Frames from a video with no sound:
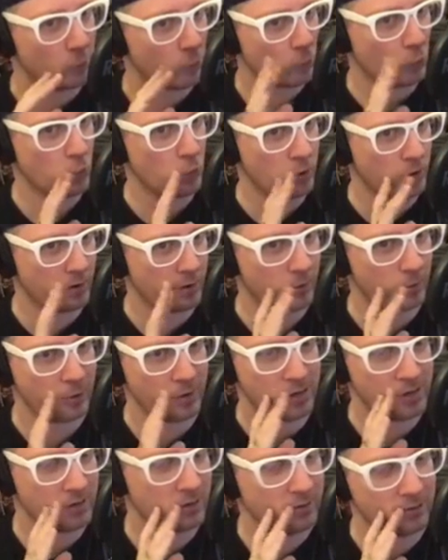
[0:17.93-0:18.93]
Warner
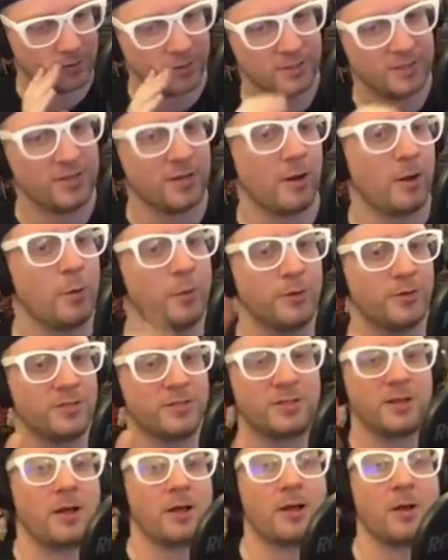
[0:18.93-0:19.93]
Brothers, sorry, we're
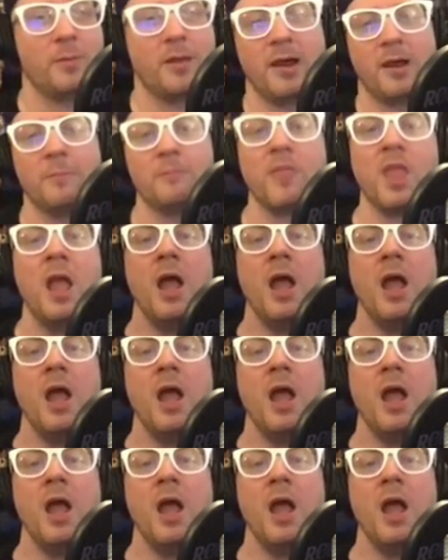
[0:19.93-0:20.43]
just talking about it.